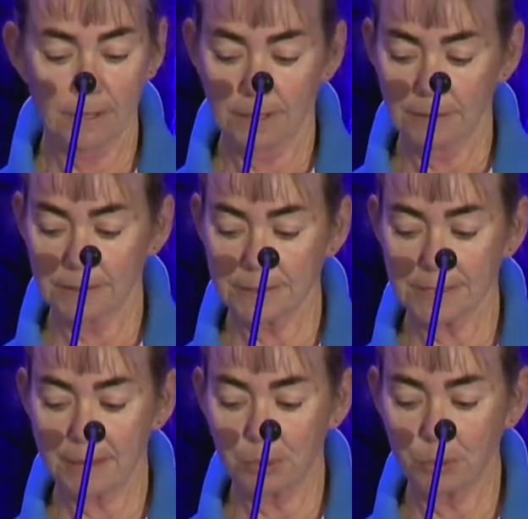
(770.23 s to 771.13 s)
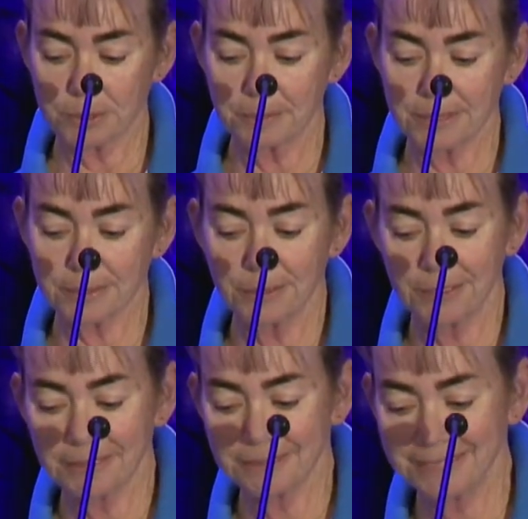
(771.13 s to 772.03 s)
This is our PAWS
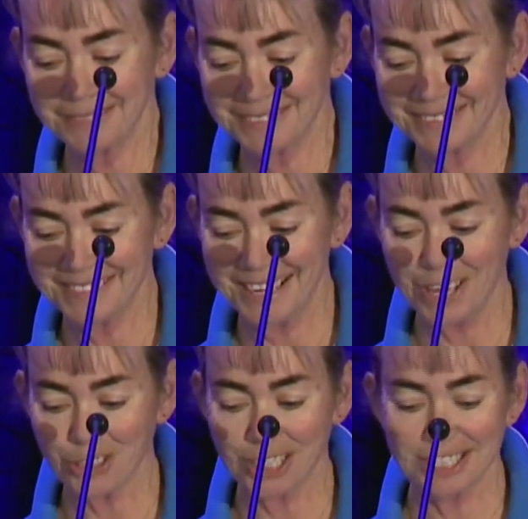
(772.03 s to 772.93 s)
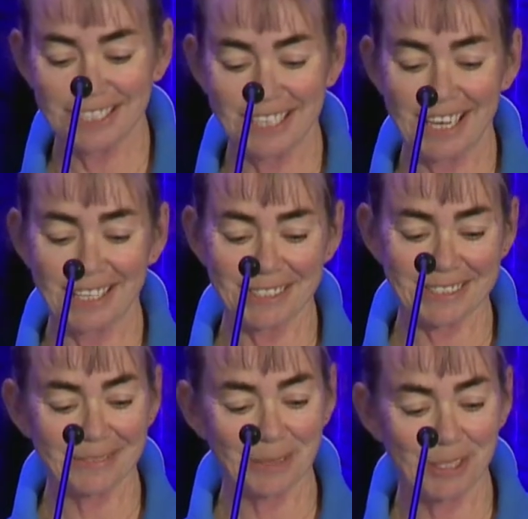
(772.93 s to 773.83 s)
mascot, out chasing
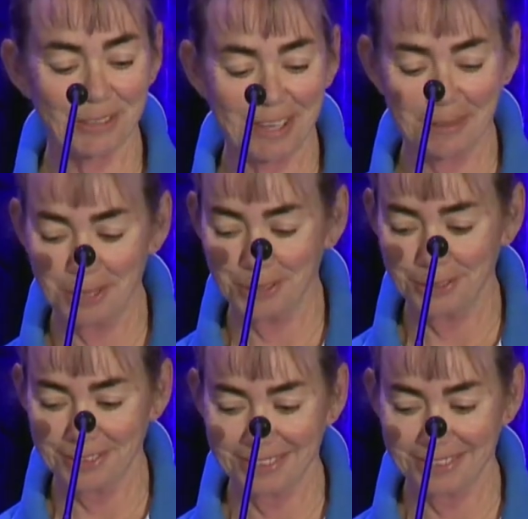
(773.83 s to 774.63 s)
cows, which I'd rather be doing.